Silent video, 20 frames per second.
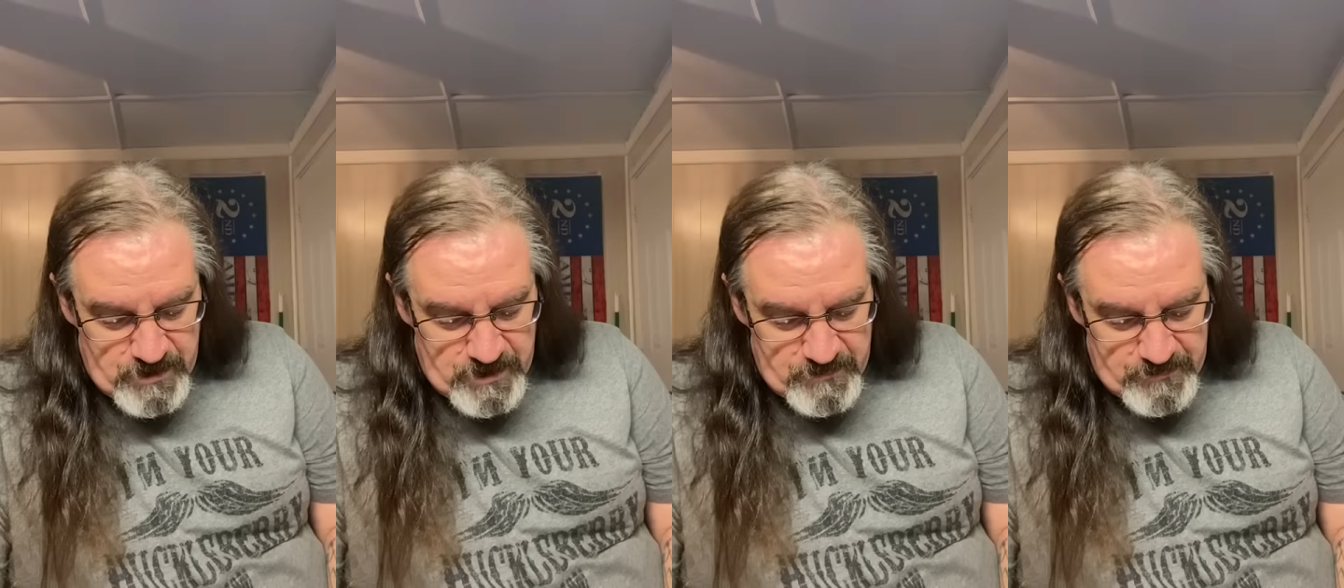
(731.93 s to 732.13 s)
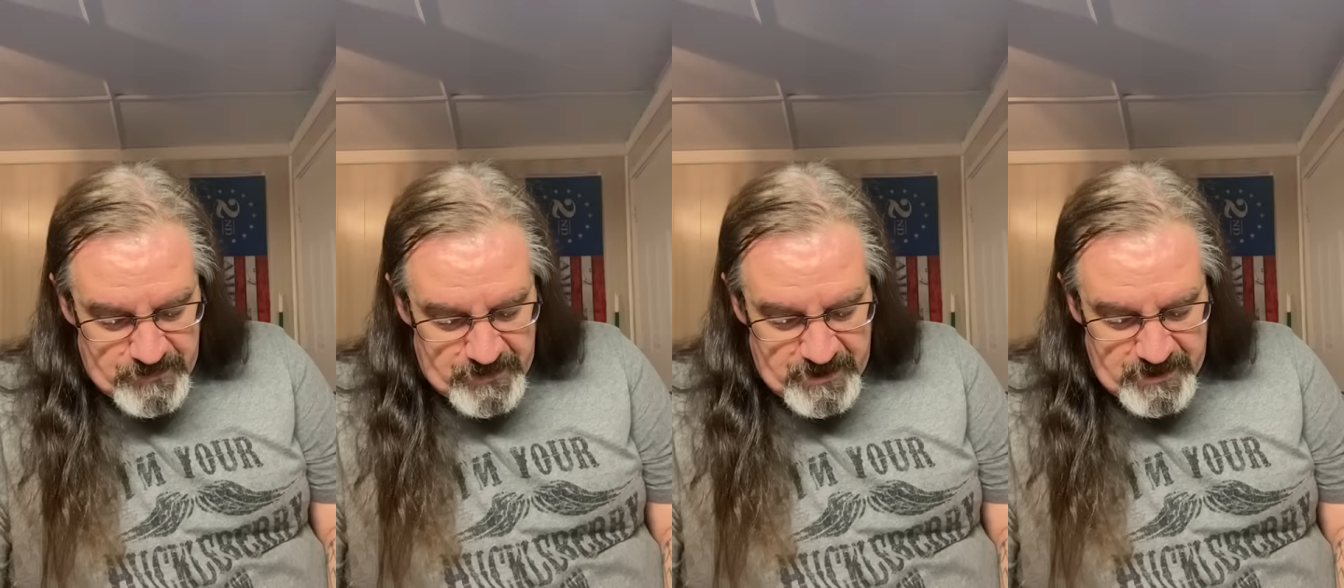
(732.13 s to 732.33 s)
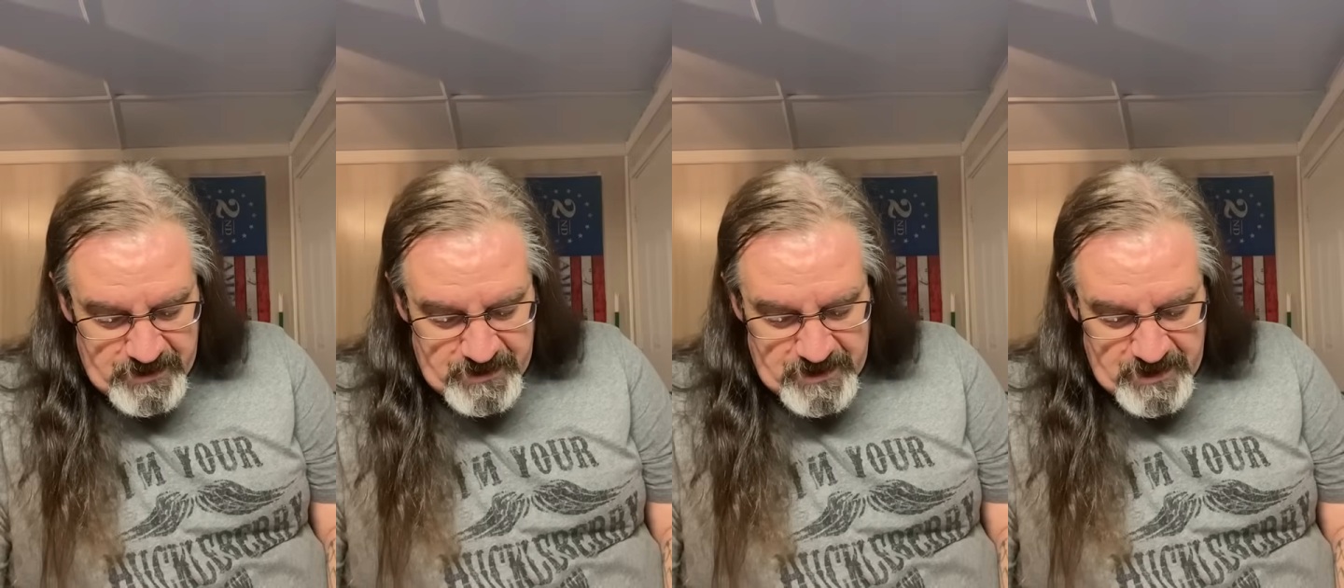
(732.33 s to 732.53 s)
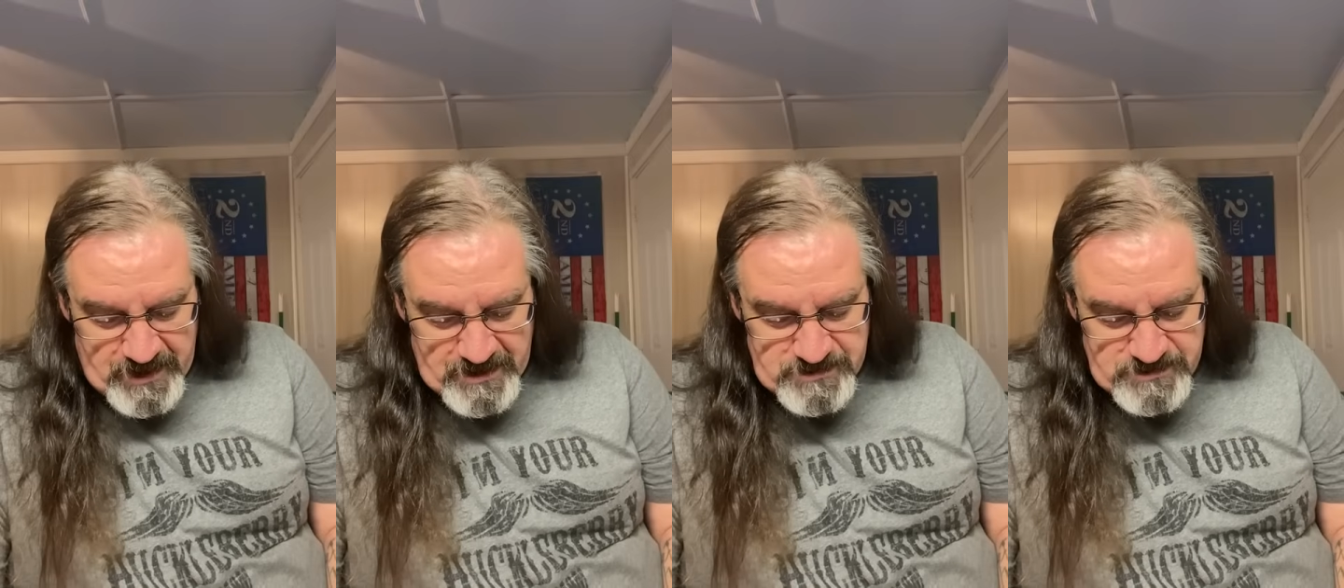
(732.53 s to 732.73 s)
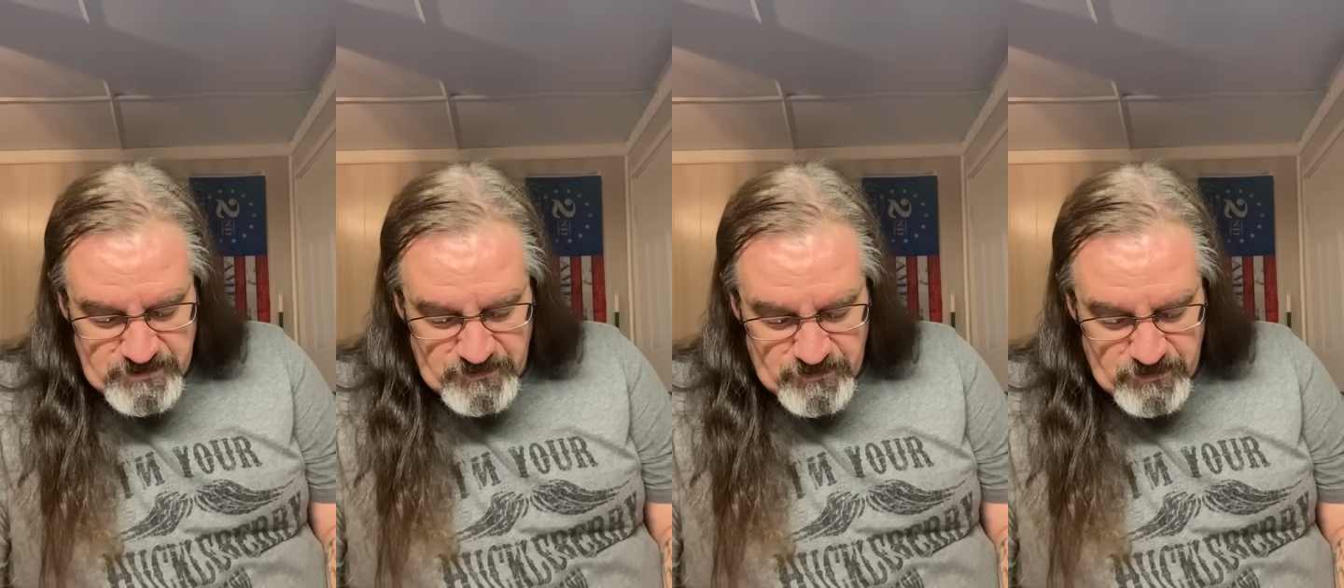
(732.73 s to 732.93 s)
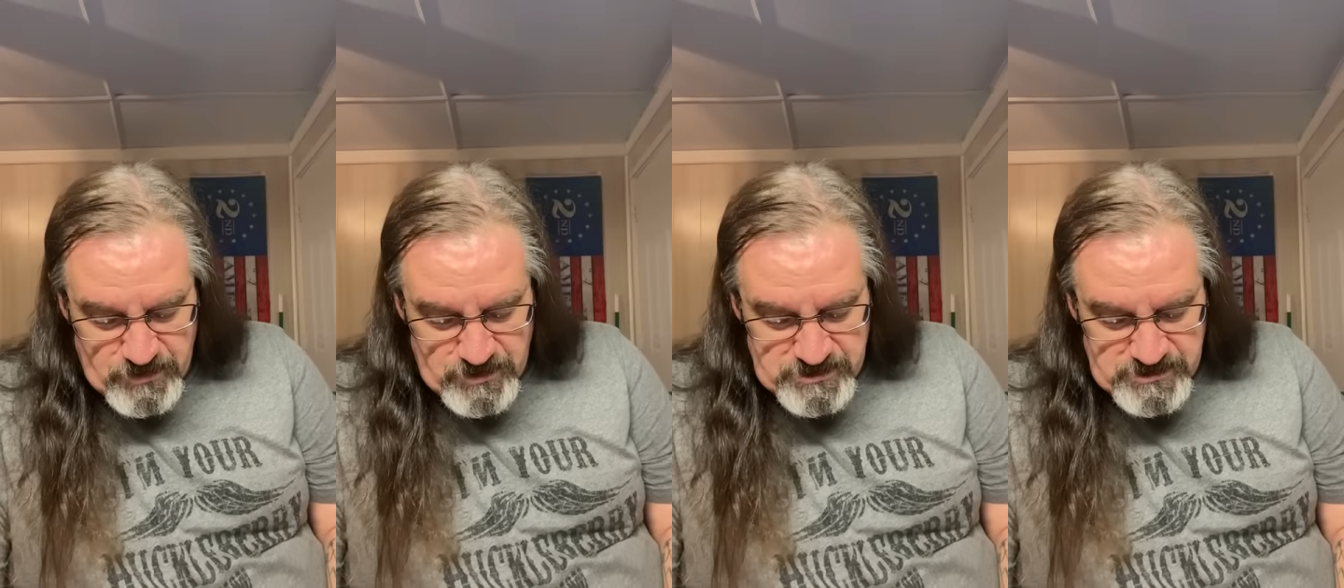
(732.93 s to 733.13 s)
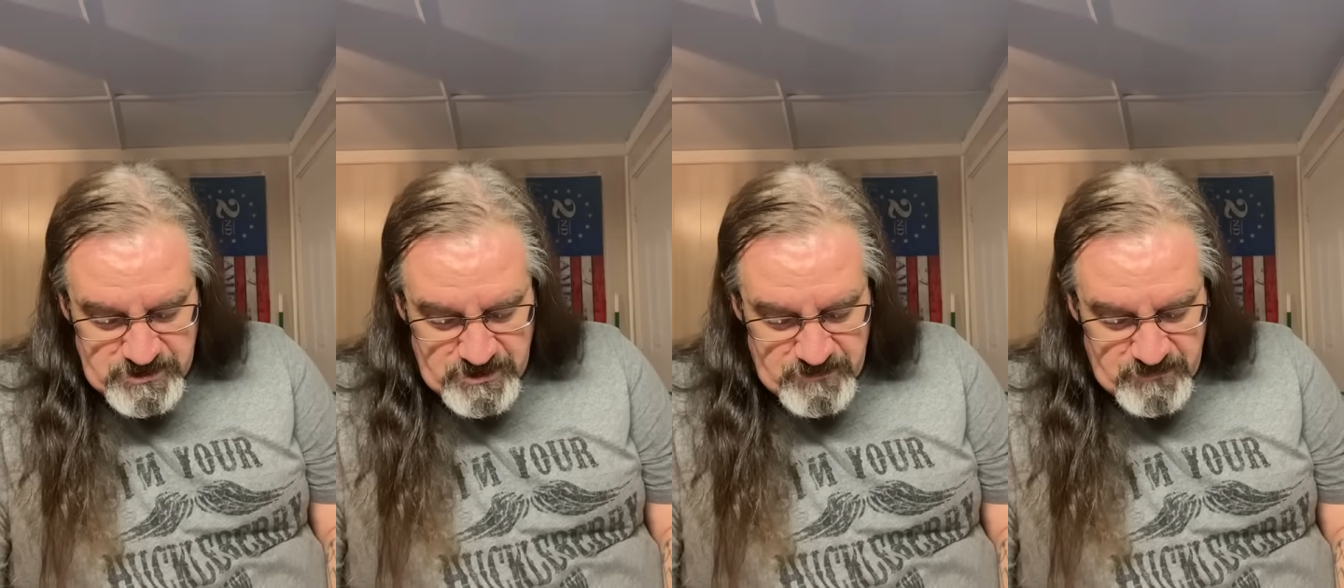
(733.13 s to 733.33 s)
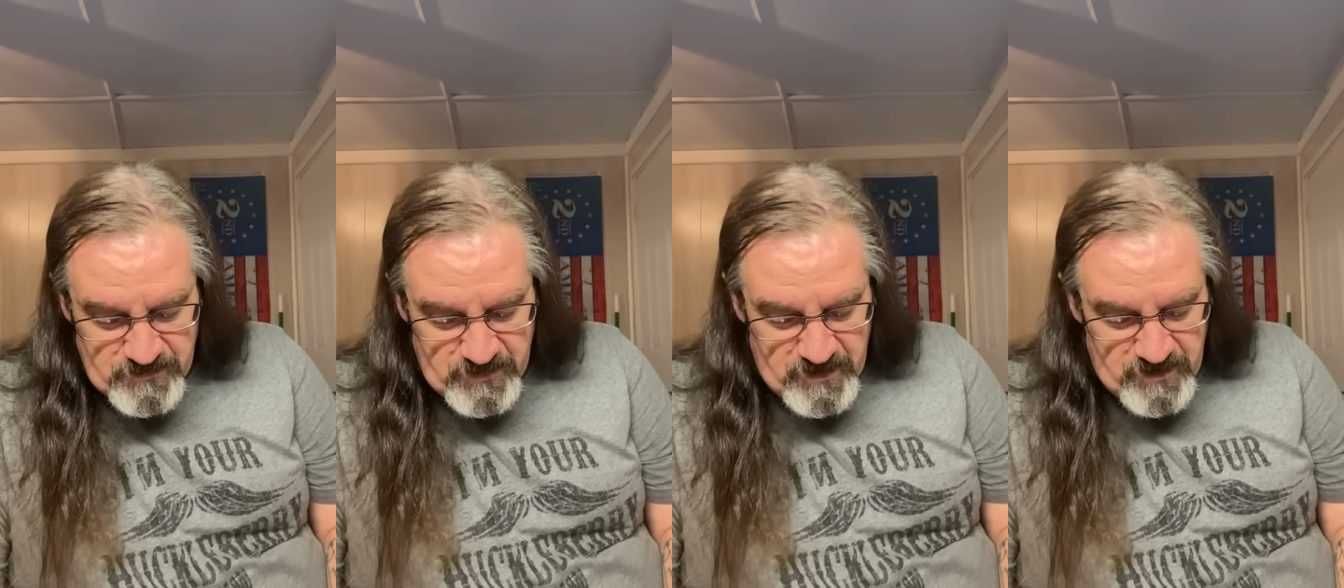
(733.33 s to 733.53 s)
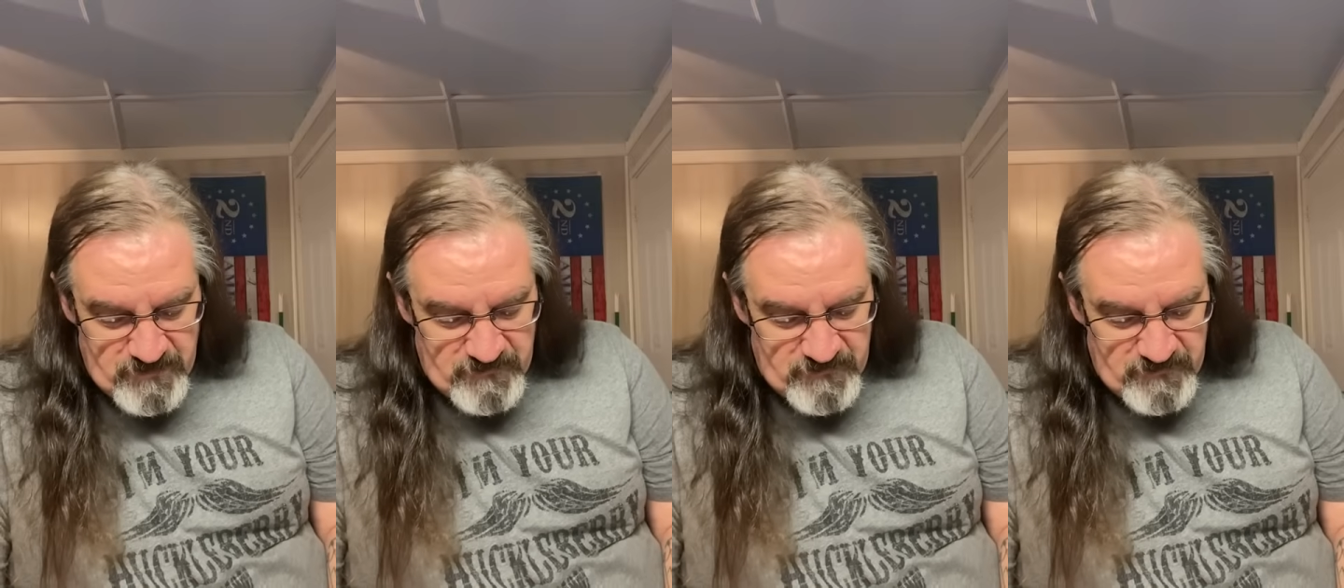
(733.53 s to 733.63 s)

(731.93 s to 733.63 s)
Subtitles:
and pagan house of worship,